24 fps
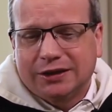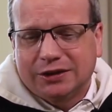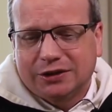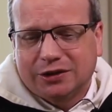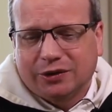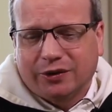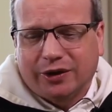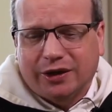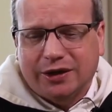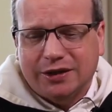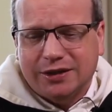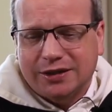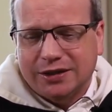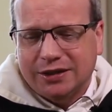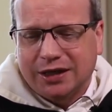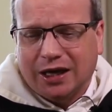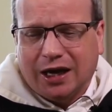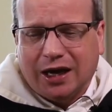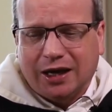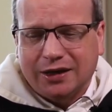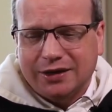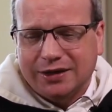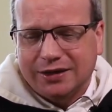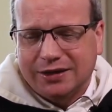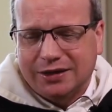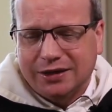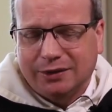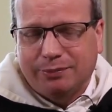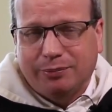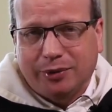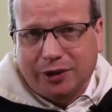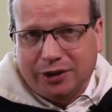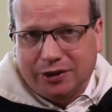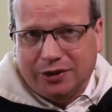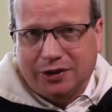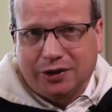so that it's not
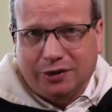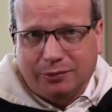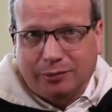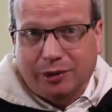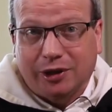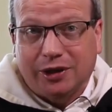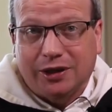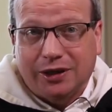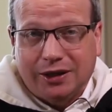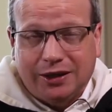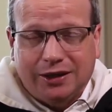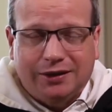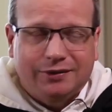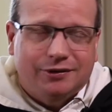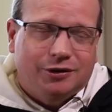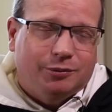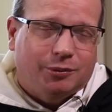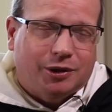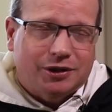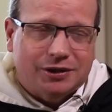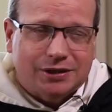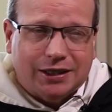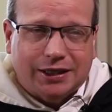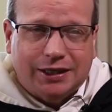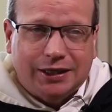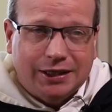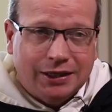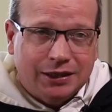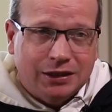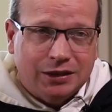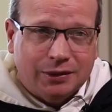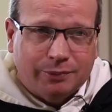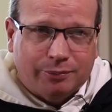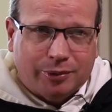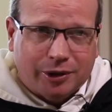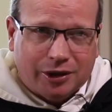dependent, but you might say
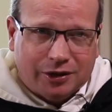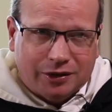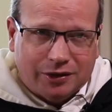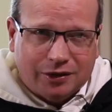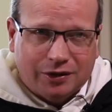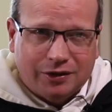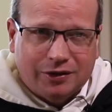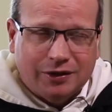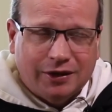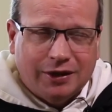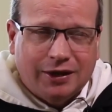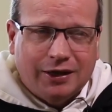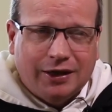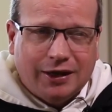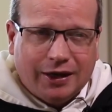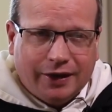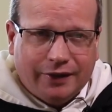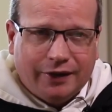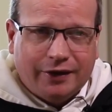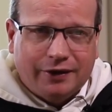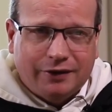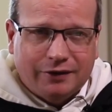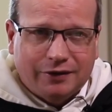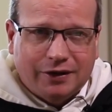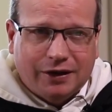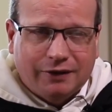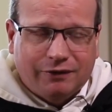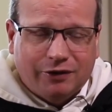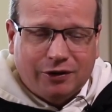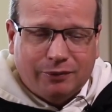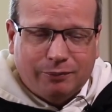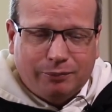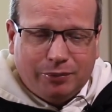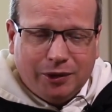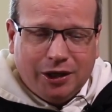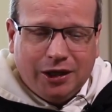independent, and that is
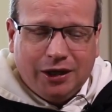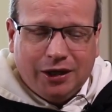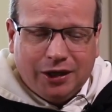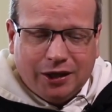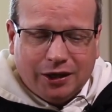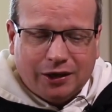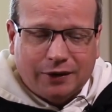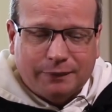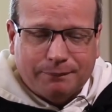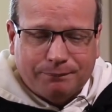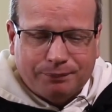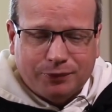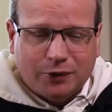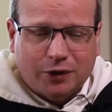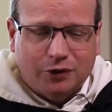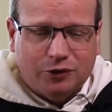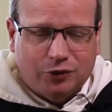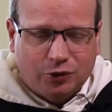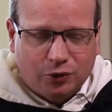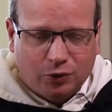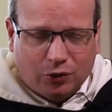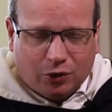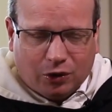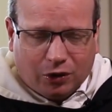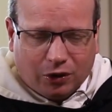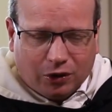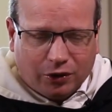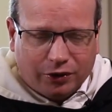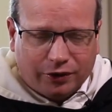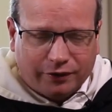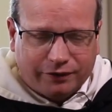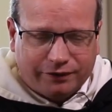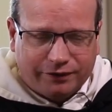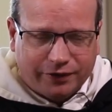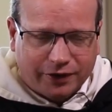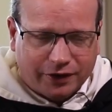giving being to all
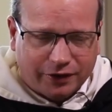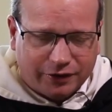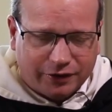the